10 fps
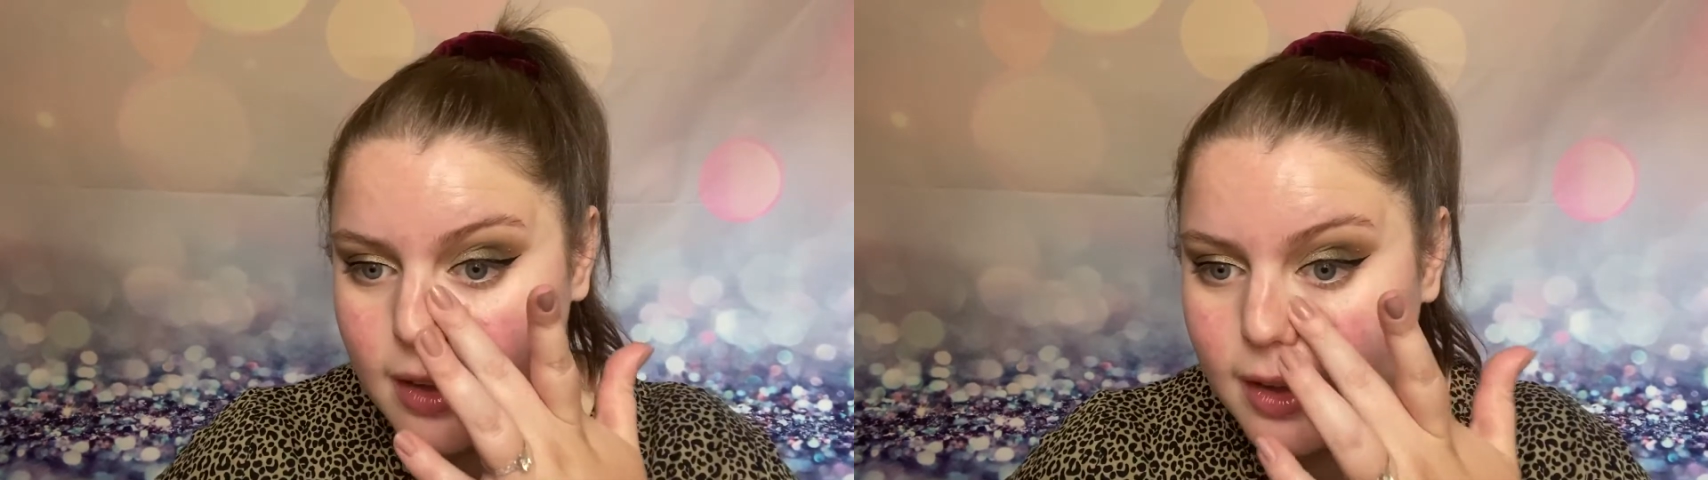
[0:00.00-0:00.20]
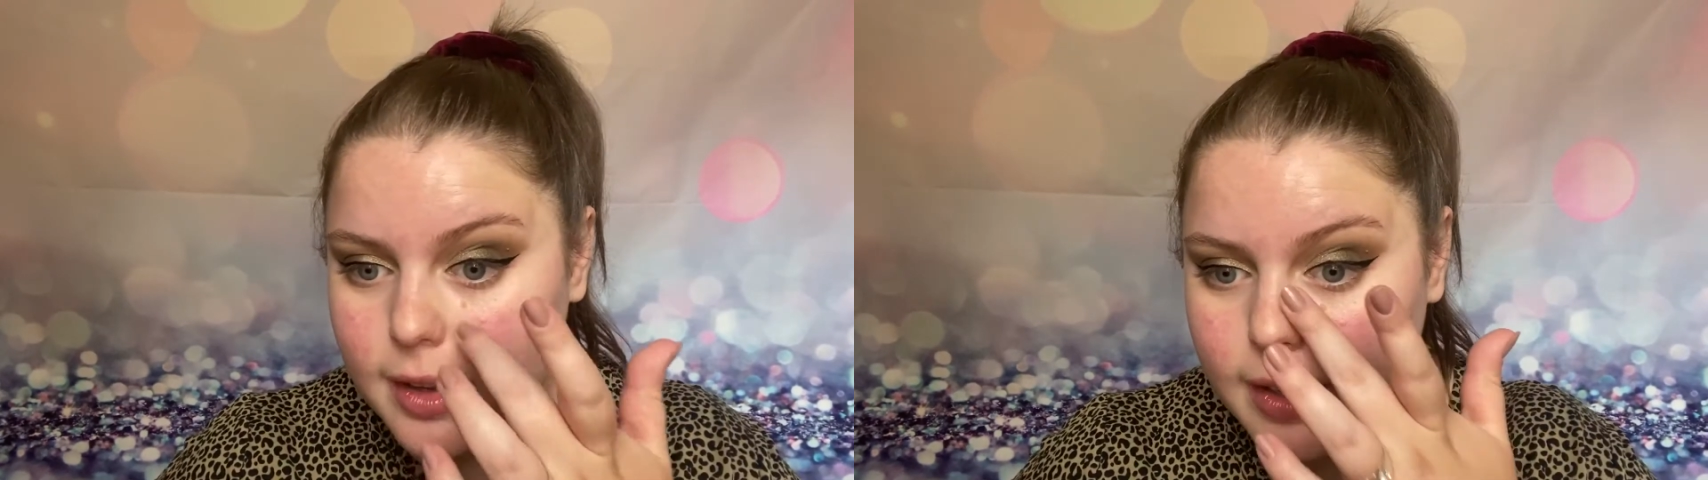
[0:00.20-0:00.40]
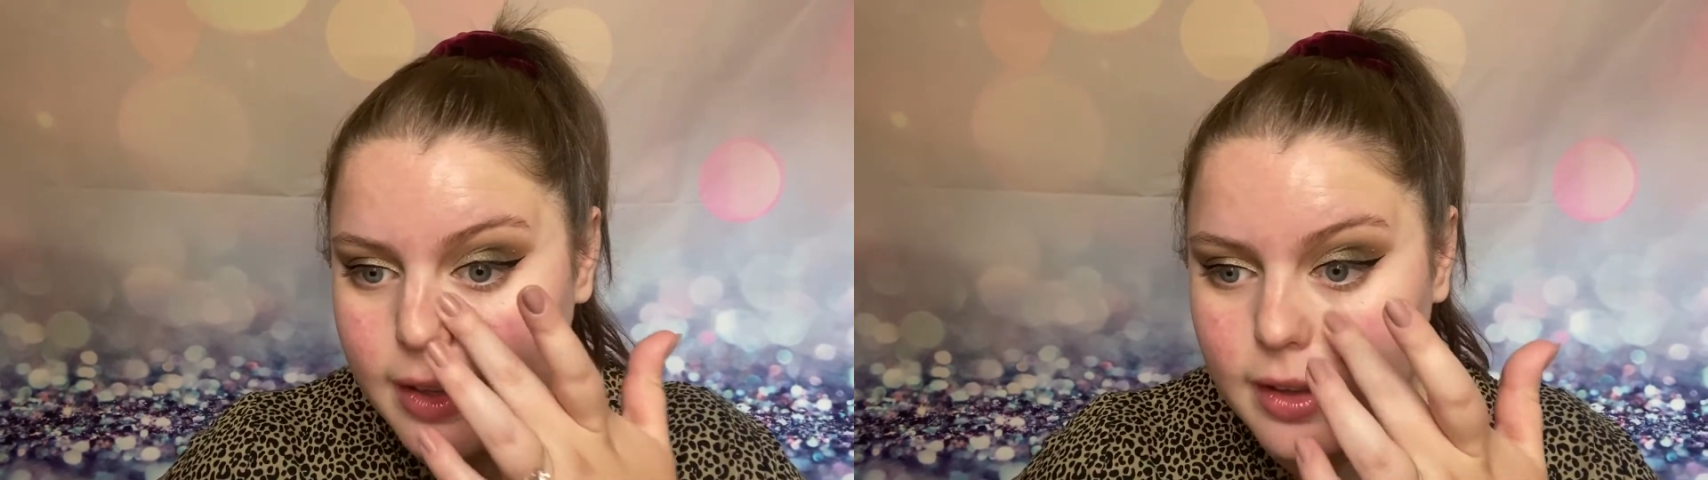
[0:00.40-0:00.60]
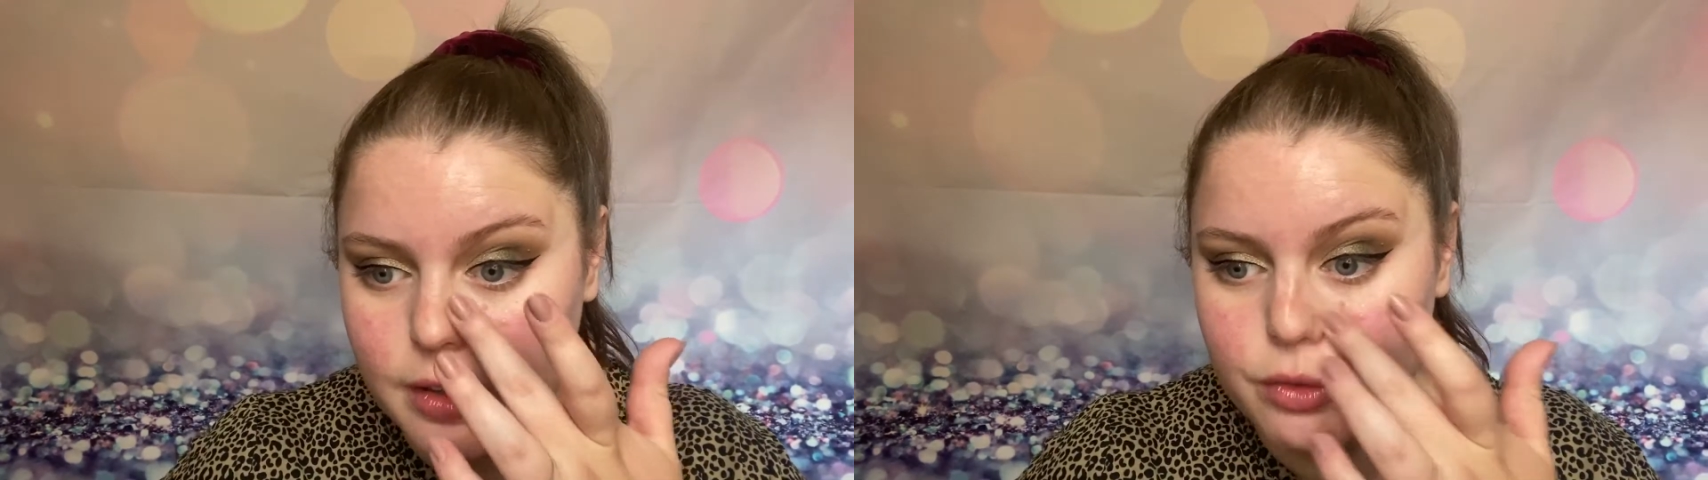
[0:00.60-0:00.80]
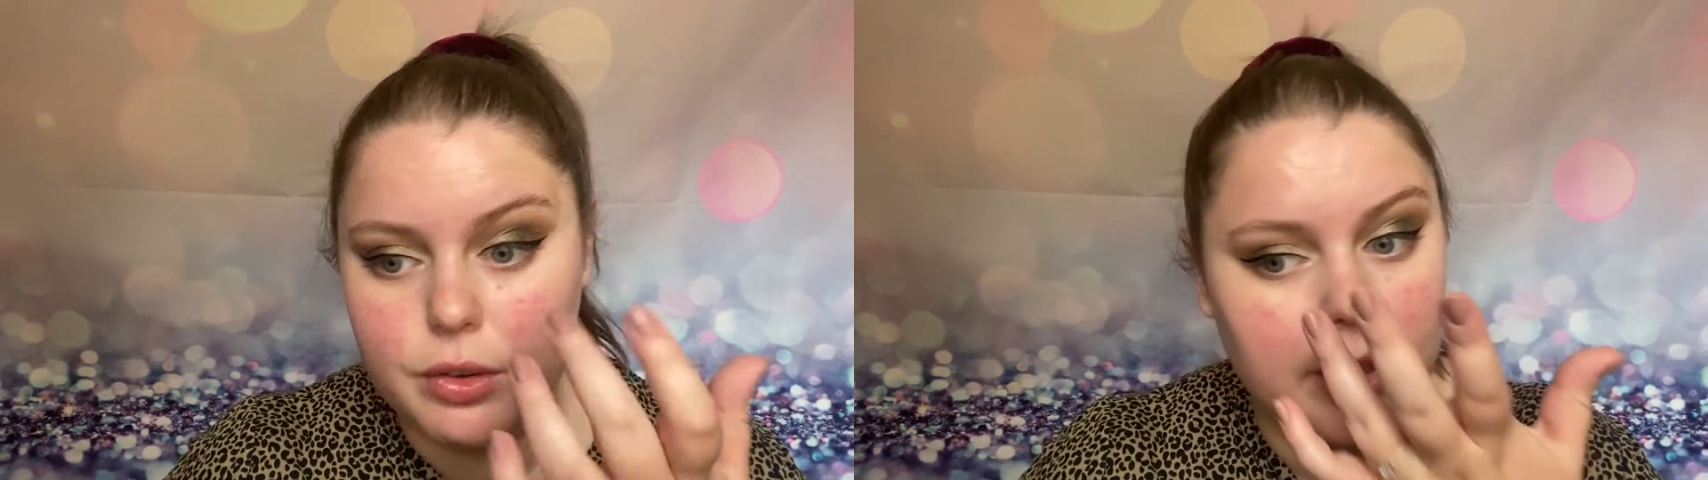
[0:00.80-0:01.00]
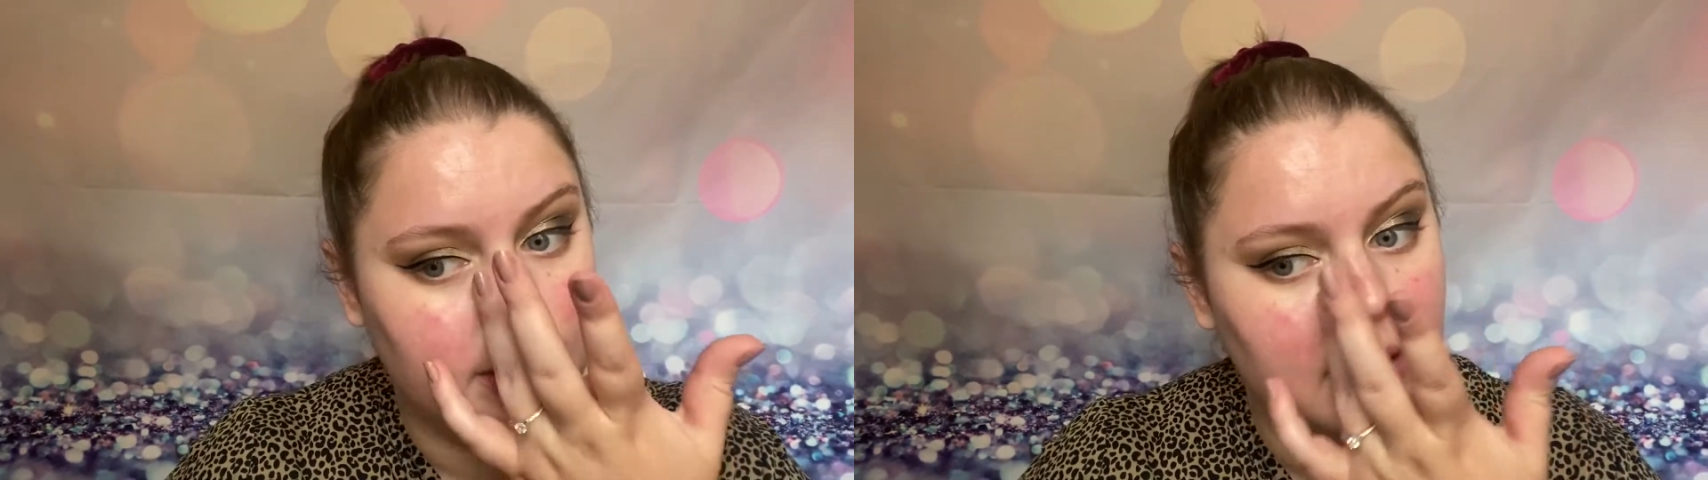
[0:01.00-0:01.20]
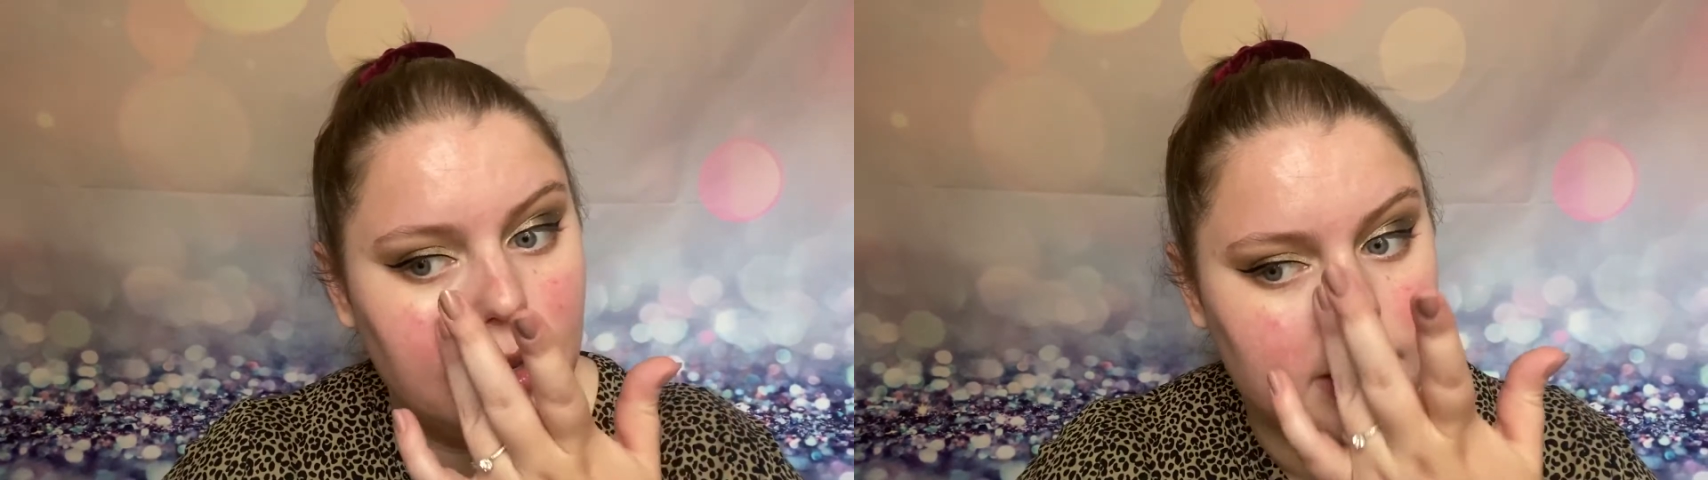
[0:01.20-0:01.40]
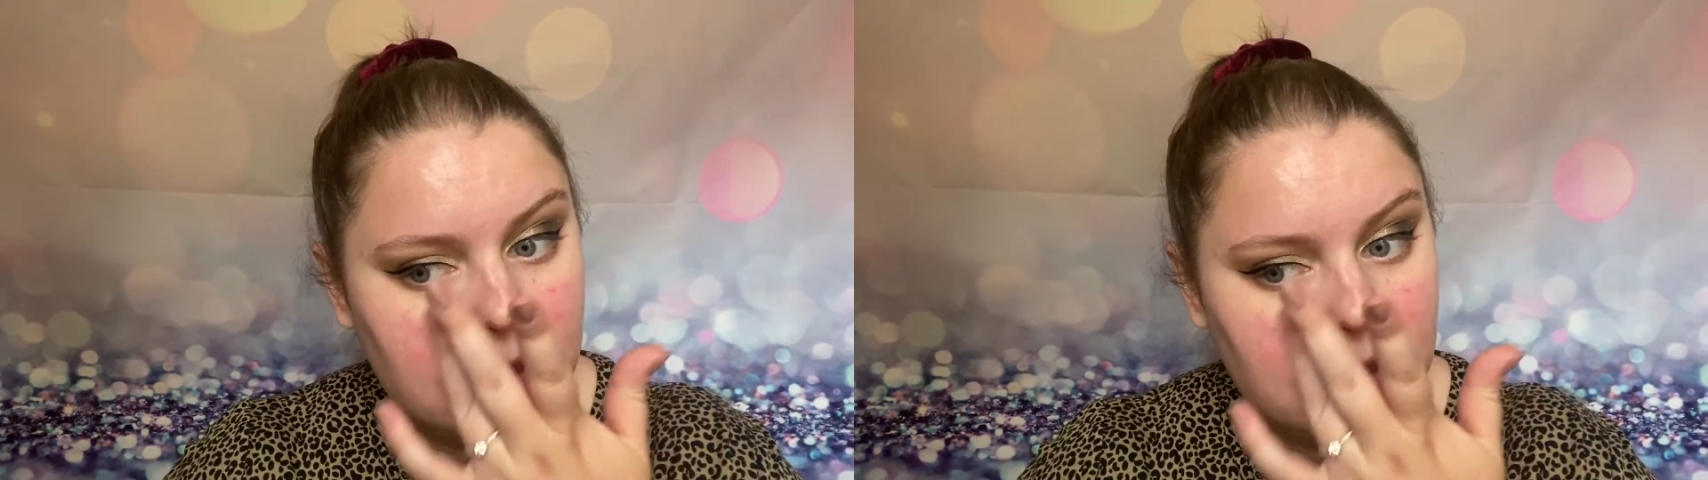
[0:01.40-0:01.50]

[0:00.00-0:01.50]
I really like